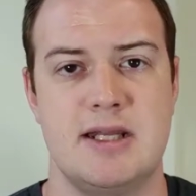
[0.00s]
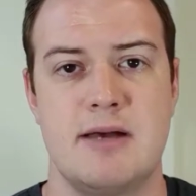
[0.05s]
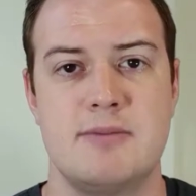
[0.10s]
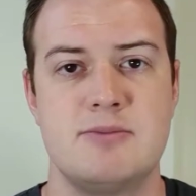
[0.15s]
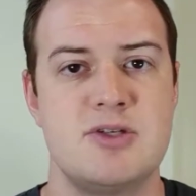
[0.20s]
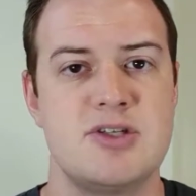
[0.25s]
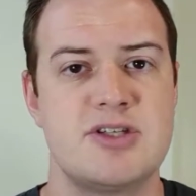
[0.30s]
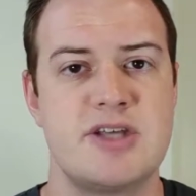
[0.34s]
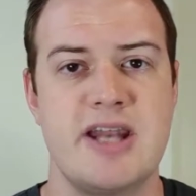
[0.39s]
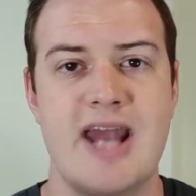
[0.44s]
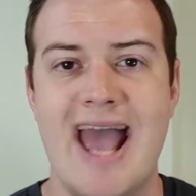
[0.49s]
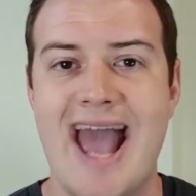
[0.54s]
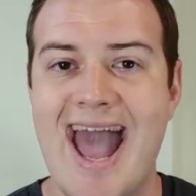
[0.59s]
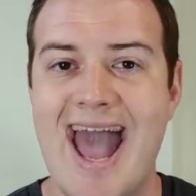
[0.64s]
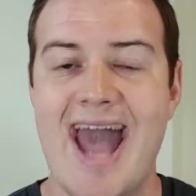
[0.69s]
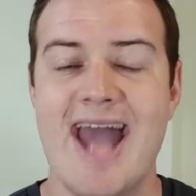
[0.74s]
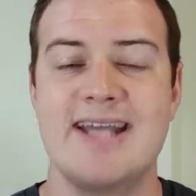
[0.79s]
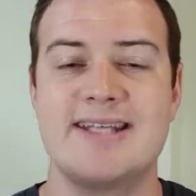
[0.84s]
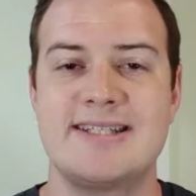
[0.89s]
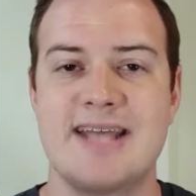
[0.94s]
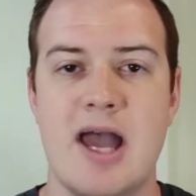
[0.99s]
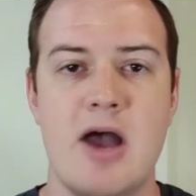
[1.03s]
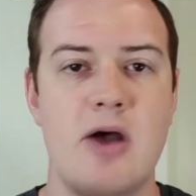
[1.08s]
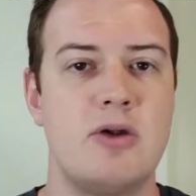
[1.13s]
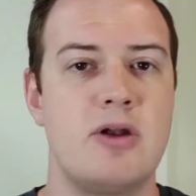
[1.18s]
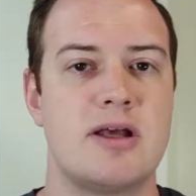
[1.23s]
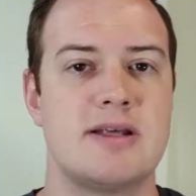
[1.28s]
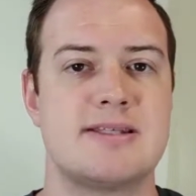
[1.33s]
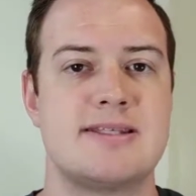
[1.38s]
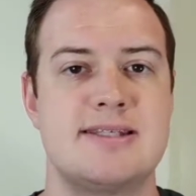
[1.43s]
I'm just going to act
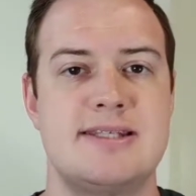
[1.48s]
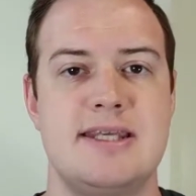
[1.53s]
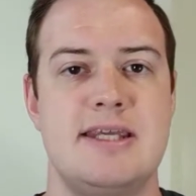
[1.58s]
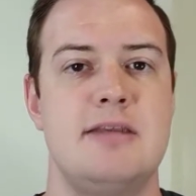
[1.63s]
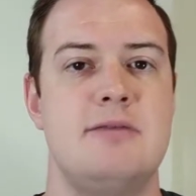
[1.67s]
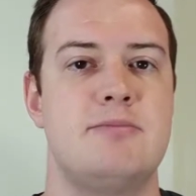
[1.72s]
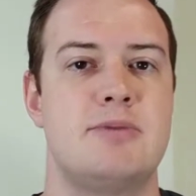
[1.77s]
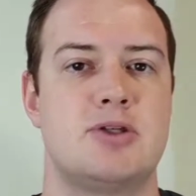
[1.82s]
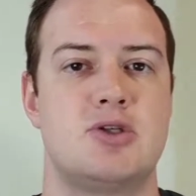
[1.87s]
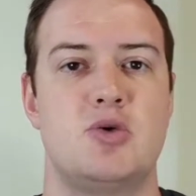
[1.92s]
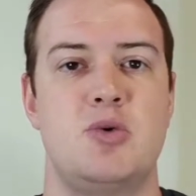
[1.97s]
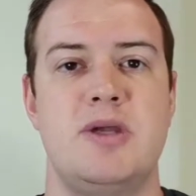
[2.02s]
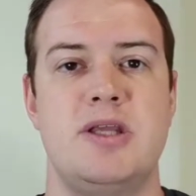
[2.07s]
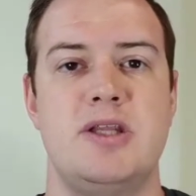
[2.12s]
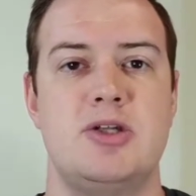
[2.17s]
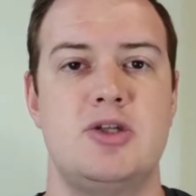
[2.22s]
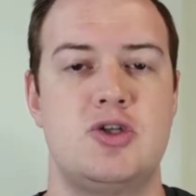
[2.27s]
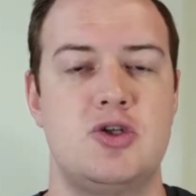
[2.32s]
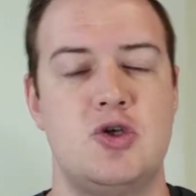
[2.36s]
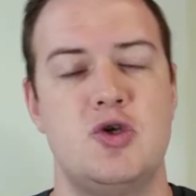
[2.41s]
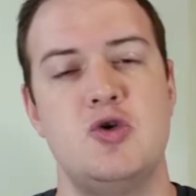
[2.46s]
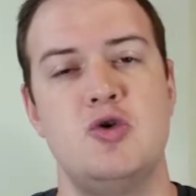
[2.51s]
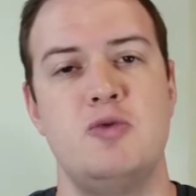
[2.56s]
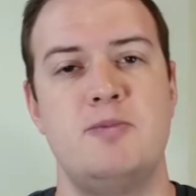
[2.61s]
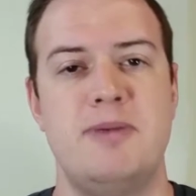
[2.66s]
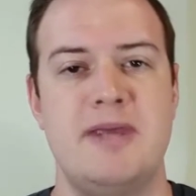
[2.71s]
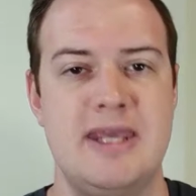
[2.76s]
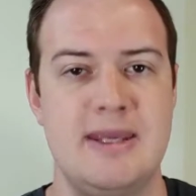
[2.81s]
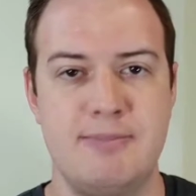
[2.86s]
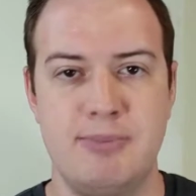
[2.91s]
out a scene between two
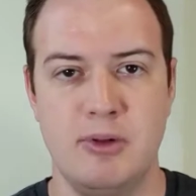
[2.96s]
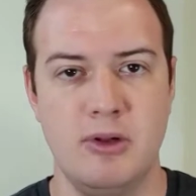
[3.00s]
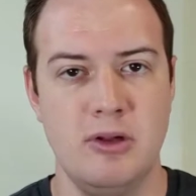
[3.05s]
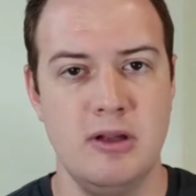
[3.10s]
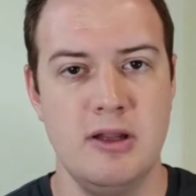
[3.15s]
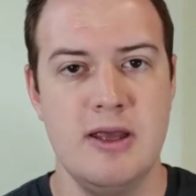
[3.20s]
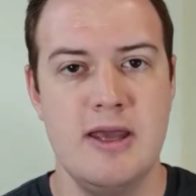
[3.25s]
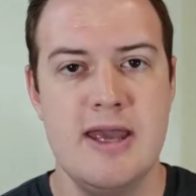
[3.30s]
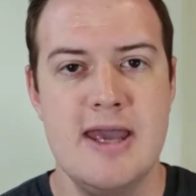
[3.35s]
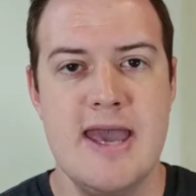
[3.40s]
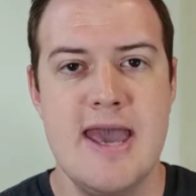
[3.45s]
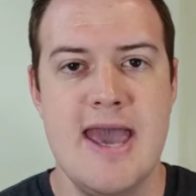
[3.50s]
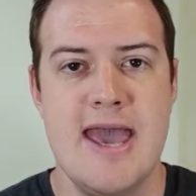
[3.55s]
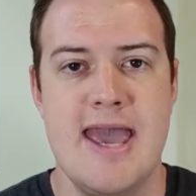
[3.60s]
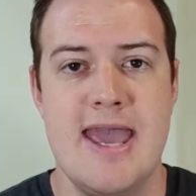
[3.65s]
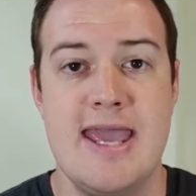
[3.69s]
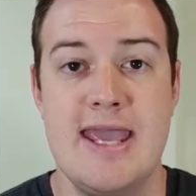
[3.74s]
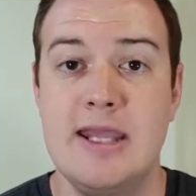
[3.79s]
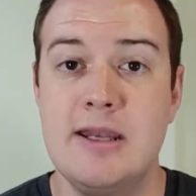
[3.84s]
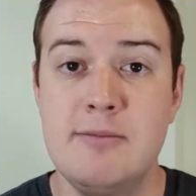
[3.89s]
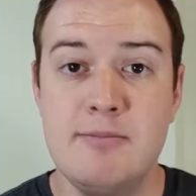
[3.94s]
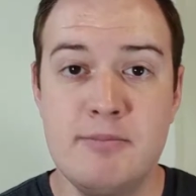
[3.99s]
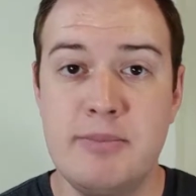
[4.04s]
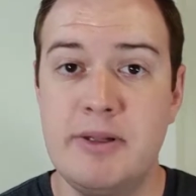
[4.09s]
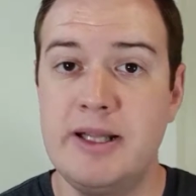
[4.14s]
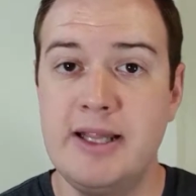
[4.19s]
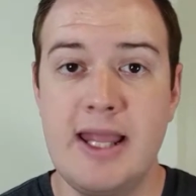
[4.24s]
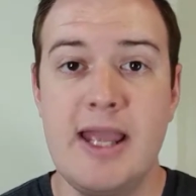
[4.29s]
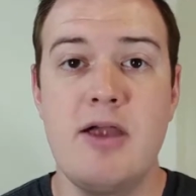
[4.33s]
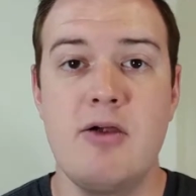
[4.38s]
people in
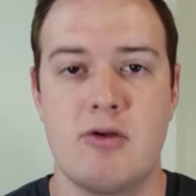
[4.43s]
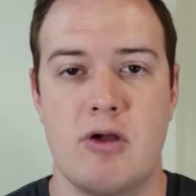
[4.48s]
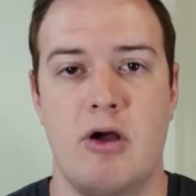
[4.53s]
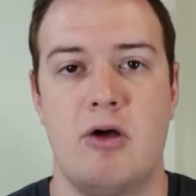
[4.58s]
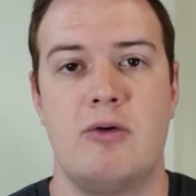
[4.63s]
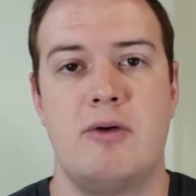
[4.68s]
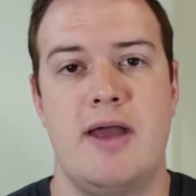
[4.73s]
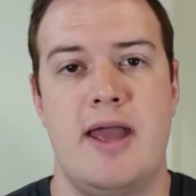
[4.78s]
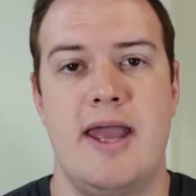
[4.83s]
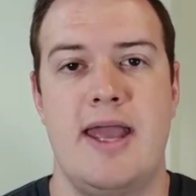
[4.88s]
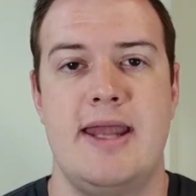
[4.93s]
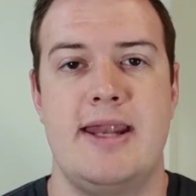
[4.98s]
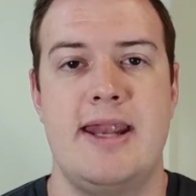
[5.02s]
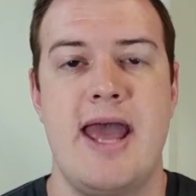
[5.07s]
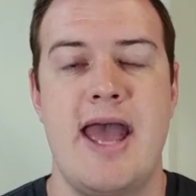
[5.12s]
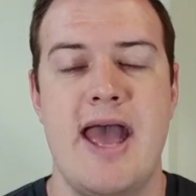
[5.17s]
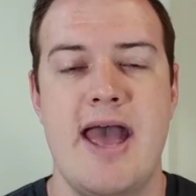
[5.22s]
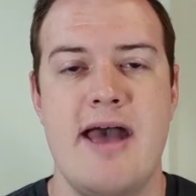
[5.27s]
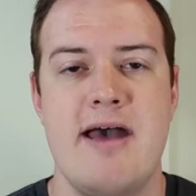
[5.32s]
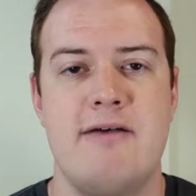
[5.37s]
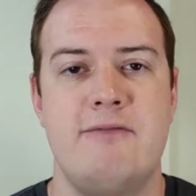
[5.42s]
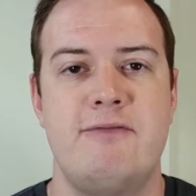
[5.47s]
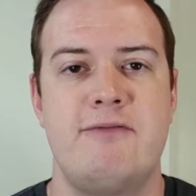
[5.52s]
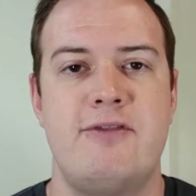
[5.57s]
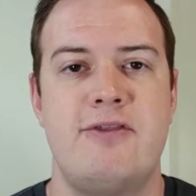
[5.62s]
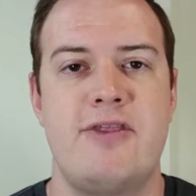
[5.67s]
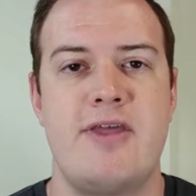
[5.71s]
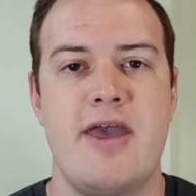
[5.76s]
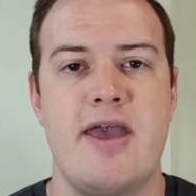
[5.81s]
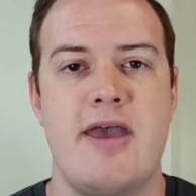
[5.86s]
Bolero and
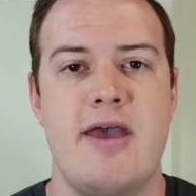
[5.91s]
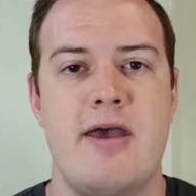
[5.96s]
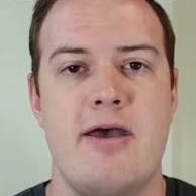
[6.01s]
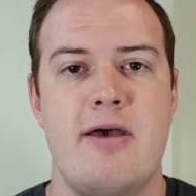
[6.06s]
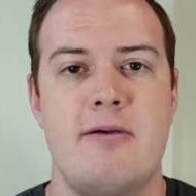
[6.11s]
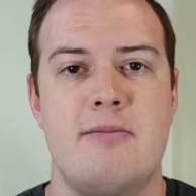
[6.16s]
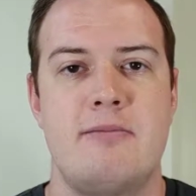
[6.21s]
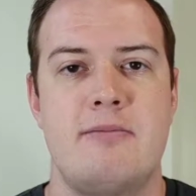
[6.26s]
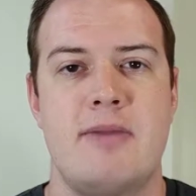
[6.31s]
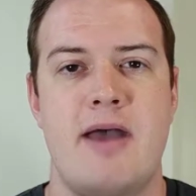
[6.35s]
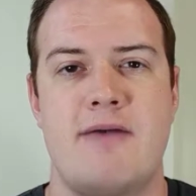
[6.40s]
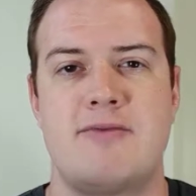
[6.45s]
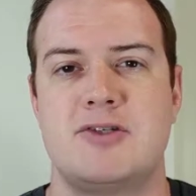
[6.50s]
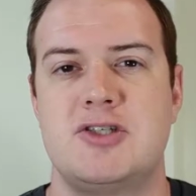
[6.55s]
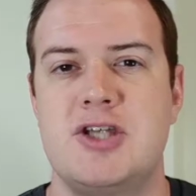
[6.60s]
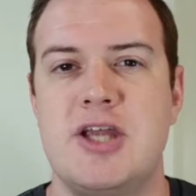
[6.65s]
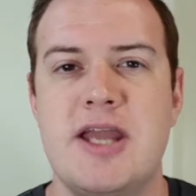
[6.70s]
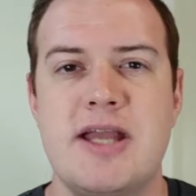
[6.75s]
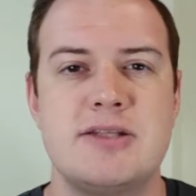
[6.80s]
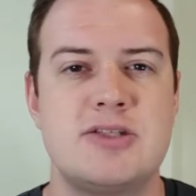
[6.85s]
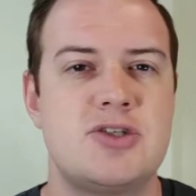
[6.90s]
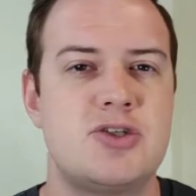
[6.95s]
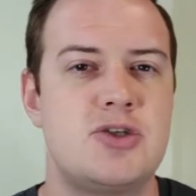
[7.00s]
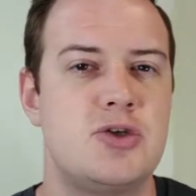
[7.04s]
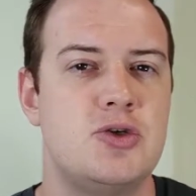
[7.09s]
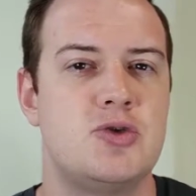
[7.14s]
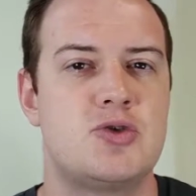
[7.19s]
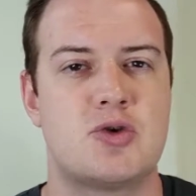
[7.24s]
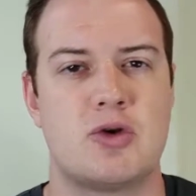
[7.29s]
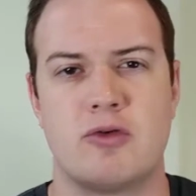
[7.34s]
have them have a chance
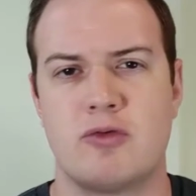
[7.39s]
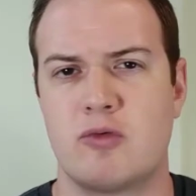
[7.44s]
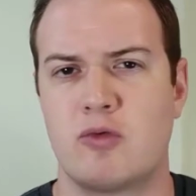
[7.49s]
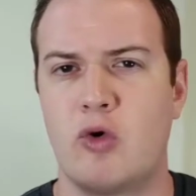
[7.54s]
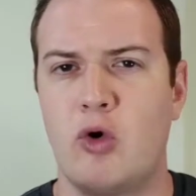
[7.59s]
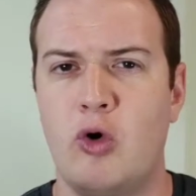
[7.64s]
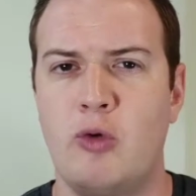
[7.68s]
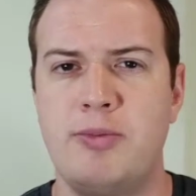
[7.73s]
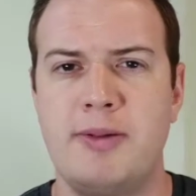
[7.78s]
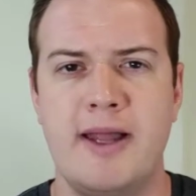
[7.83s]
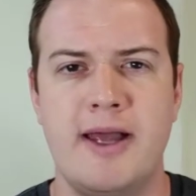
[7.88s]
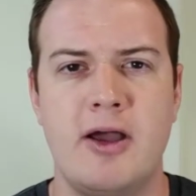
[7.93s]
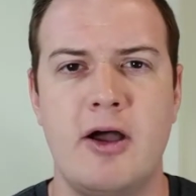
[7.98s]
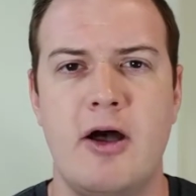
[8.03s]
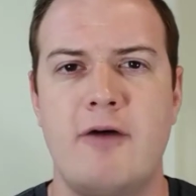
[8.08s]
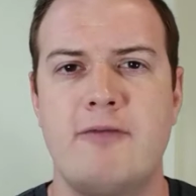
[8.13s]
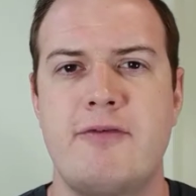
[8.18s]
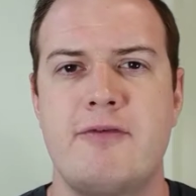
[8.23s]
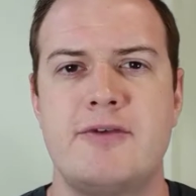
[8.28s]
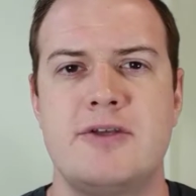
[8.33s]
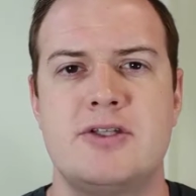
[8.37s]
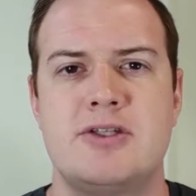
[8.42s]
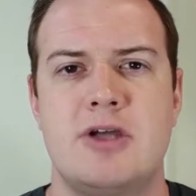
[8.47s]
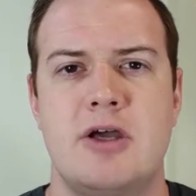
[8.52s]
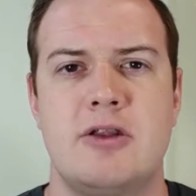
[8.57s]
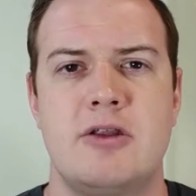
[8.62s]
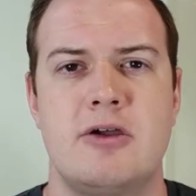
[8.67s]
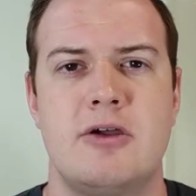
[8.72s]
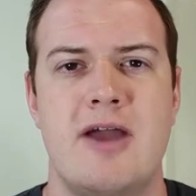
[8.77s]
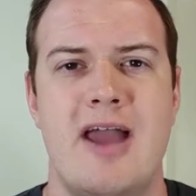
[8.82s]
to sort of role play off of each
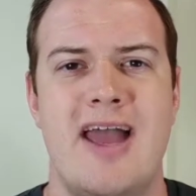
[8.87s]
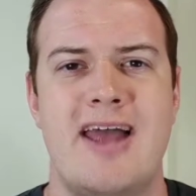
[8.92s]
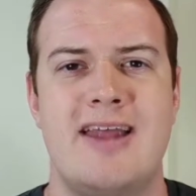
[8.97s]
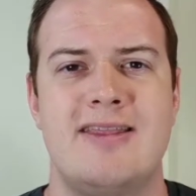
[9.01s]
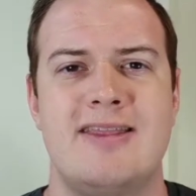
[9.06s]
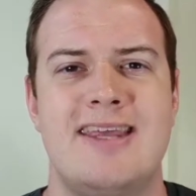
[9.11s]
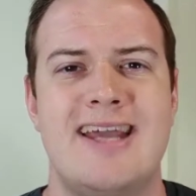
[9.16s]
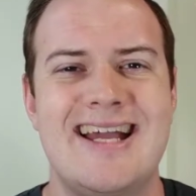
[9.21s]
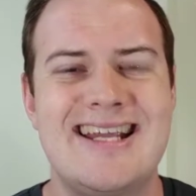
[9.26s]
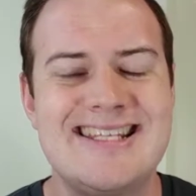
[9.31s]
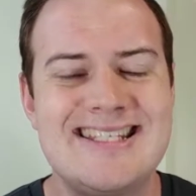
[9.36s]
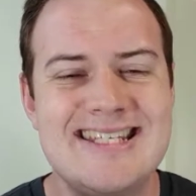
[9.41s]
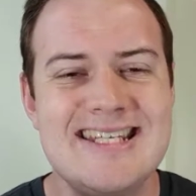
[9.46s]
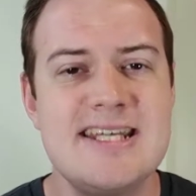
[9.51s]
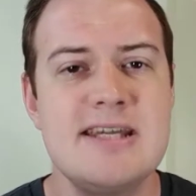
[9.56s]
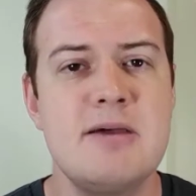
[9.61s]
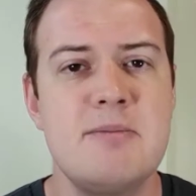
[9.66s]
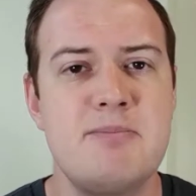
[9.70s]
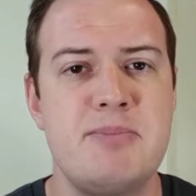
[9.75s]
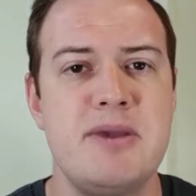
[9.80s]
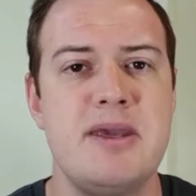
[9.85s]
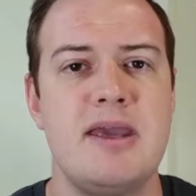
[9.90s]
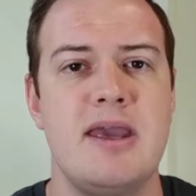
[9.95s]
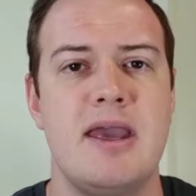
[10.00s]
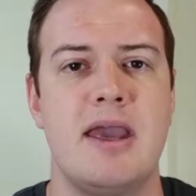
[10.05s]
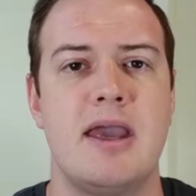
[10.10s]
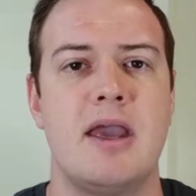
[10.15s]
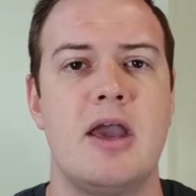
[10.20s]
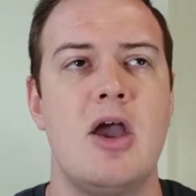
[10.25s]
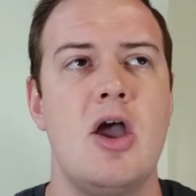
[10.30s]
other, and the idea
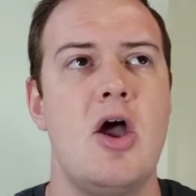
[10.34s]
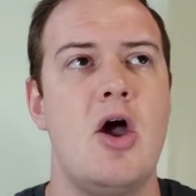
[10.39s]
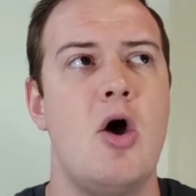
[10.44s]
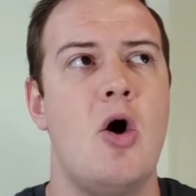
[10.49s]
being,